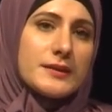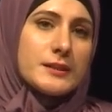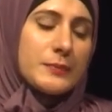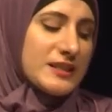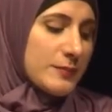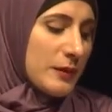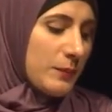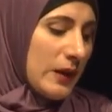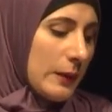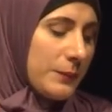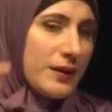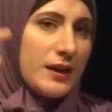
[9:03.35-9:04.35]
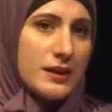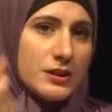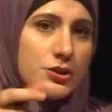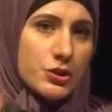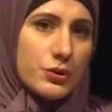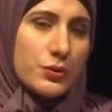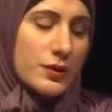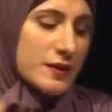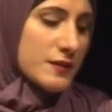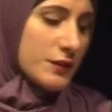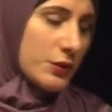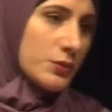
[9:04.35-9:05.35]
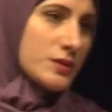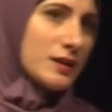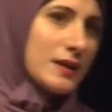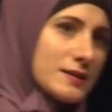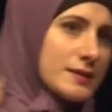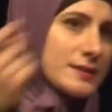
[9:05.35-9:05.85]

displacement map. In2 is used as